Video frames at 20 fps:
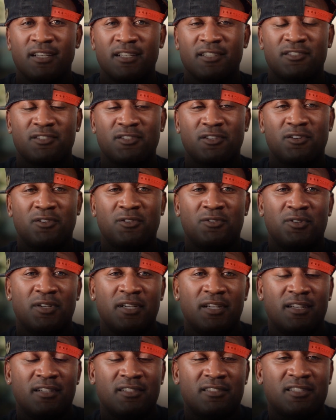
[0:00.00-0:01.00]
So
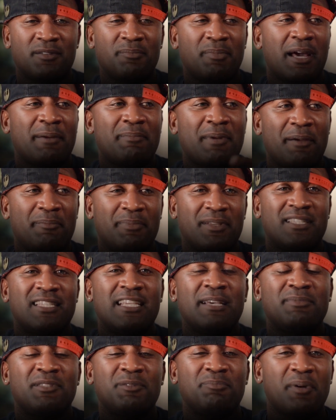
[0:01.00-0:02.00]
somebody might be
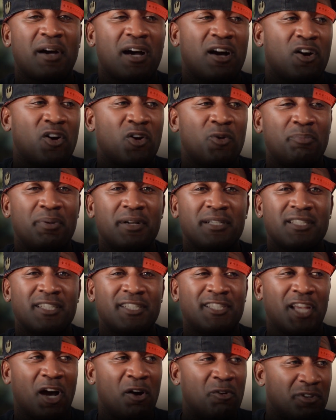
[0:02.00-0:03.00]
tempted by a whole bunch
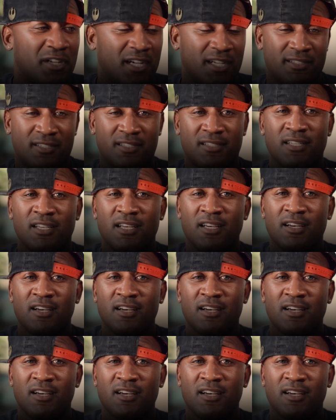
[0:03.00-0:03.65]
of donuts.